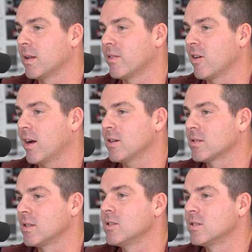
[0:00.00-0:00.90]
me live in your
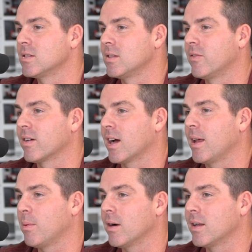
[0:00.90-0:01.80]
house, you forgot
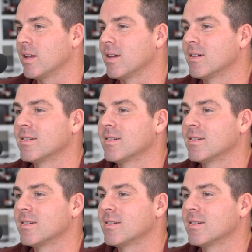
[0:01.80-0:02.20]
that part, didn't you?